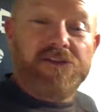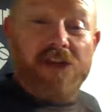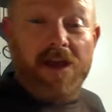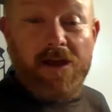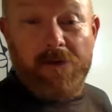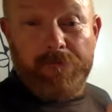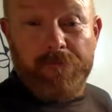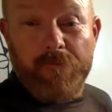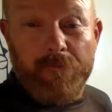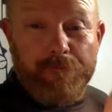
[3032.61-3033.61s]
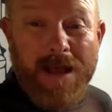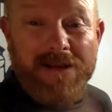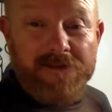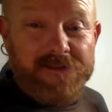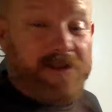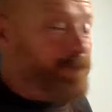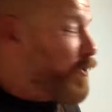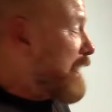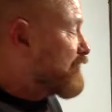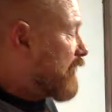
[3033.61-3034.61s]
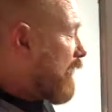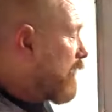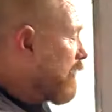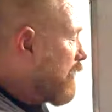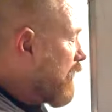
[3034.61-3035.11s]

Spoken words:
to balance the pressure.